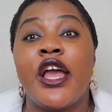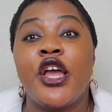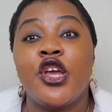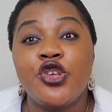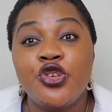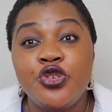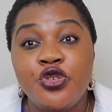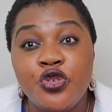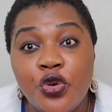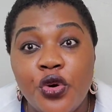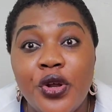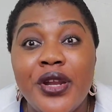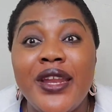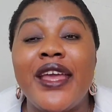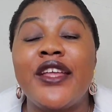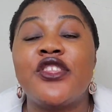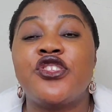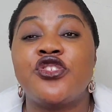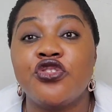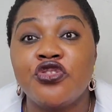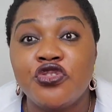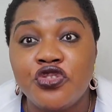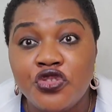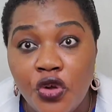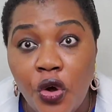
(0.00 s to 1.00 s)
you need
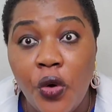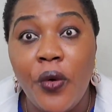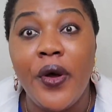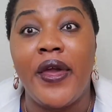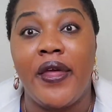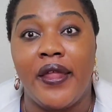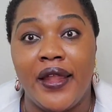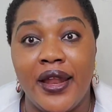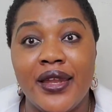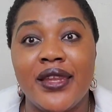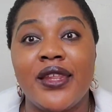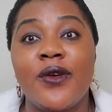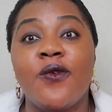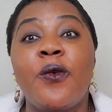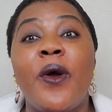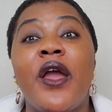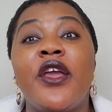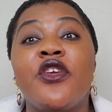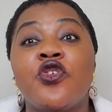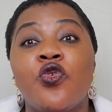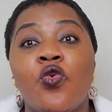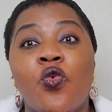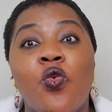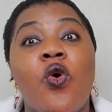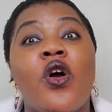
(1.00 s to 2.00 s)
to do it the way
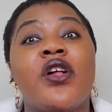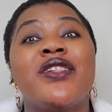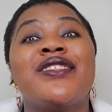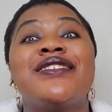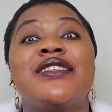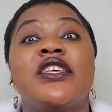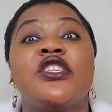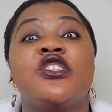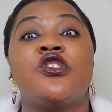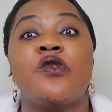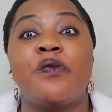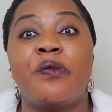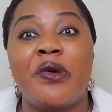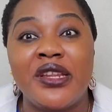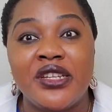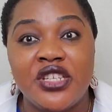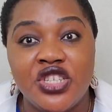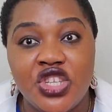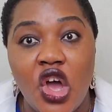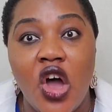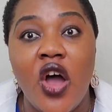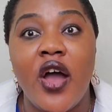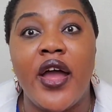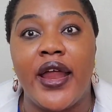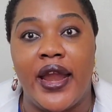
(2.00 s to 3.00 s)
you want it to be
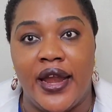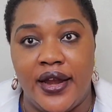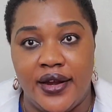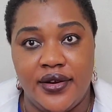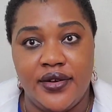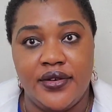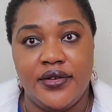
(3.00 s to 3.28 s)
done.